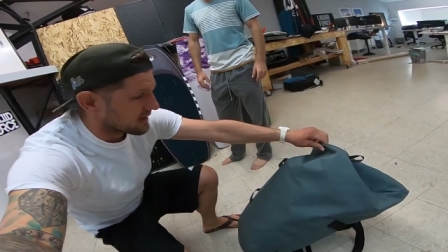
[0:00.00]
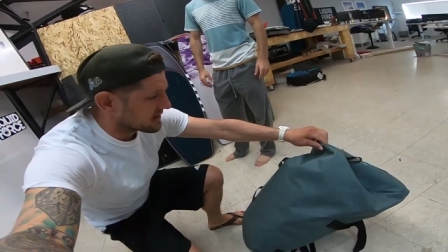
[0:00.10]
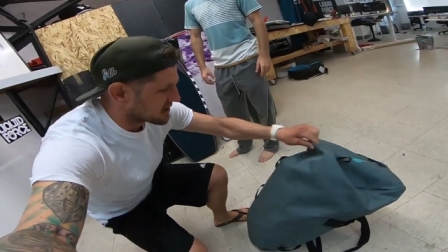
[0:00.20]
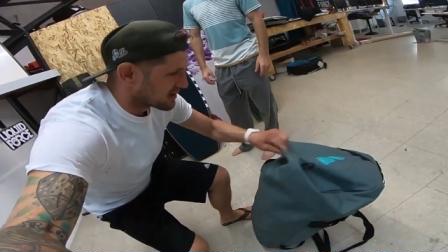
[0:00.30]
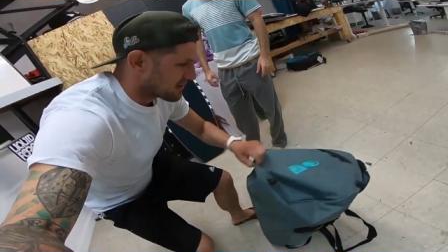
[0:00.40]
That's
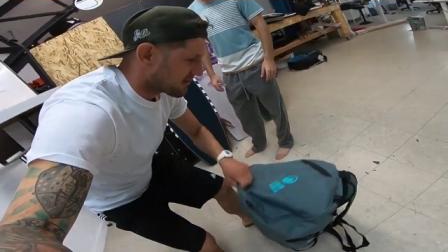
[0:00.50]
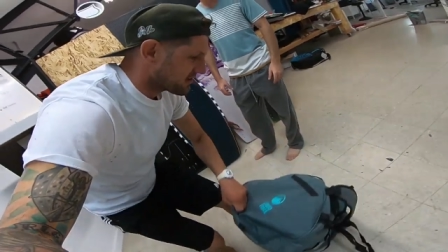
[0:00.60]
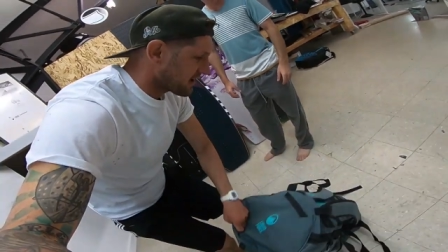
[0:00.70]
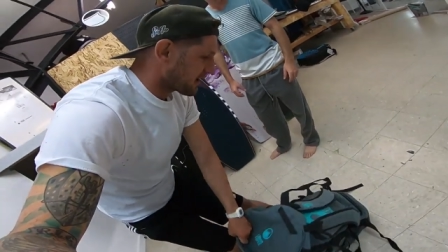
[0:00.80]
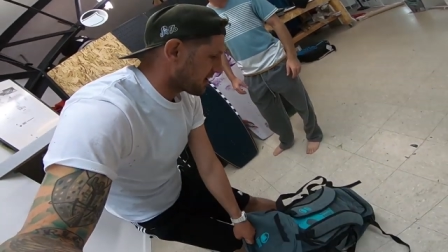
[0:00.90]
actually pretty
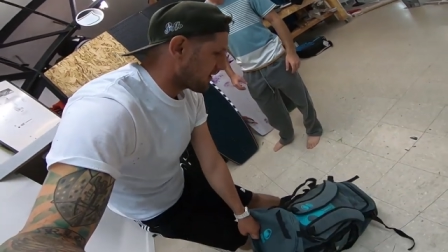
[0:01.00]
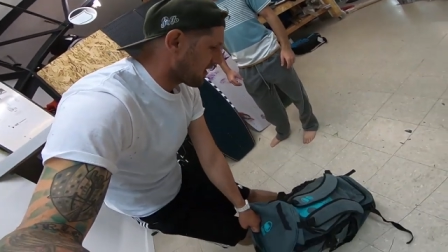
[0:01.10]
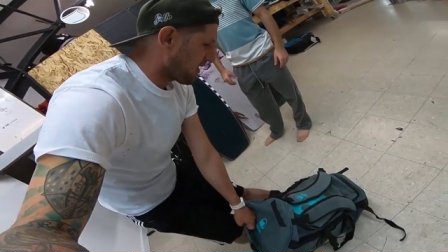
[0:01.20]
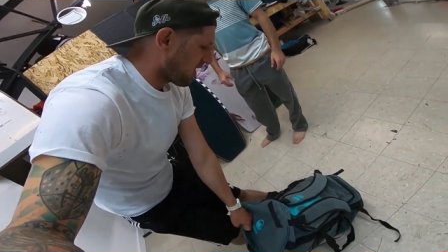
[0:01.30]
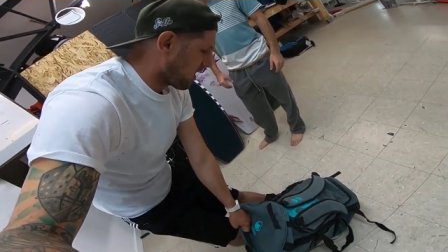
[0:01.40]
sick. Yeah,
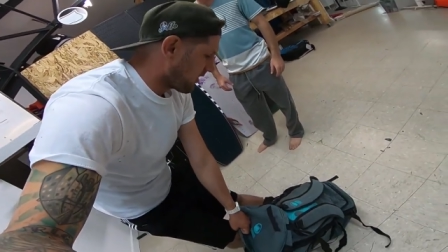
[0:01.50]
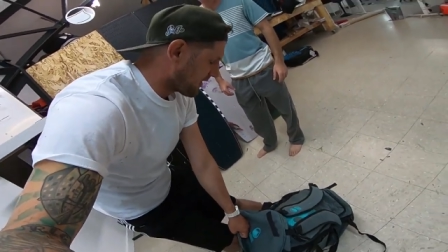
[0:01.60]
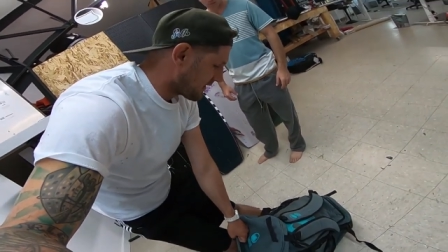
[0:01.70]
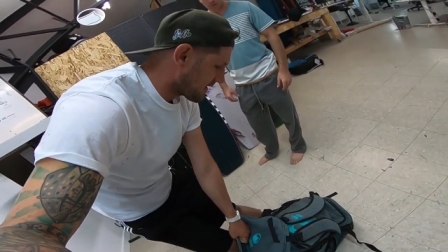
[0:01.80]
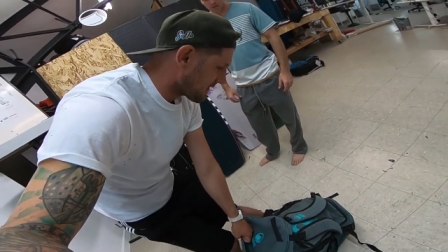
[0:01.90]
it's pretty dope.
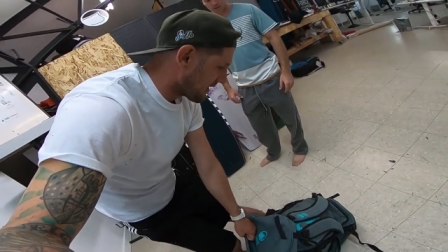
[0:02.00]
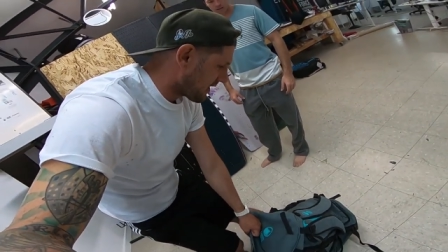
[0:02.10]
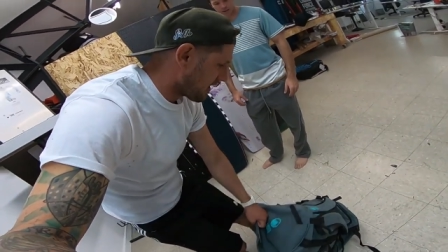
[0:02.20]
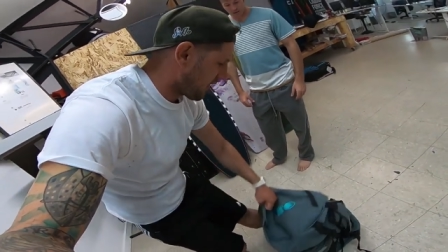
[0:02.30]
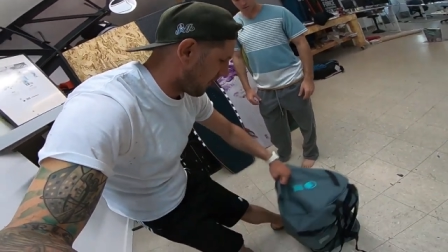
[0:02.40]
I like
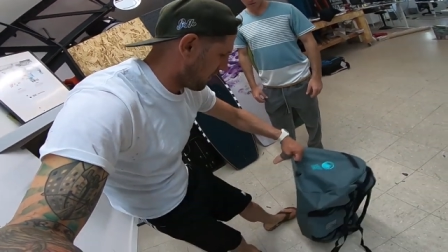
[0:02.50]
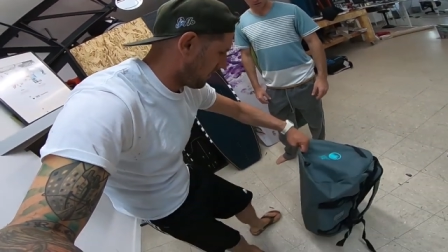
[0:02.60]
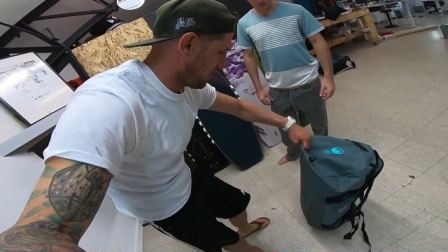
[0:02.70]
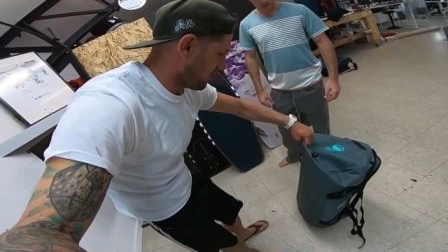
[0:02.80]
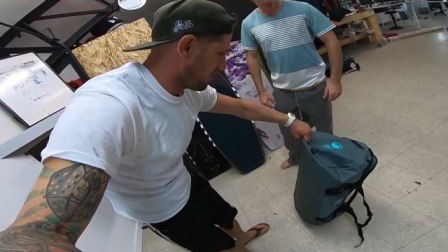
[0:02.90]
that. I'm stoked
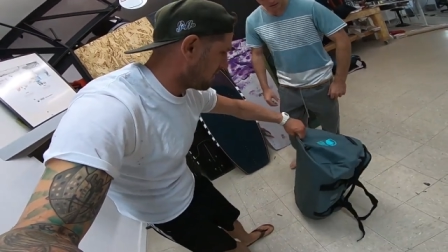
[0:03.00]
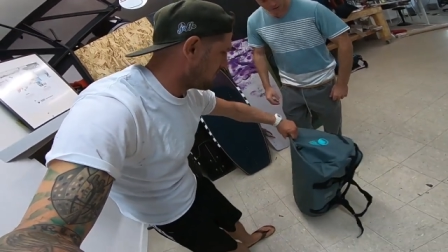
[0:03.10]
on it.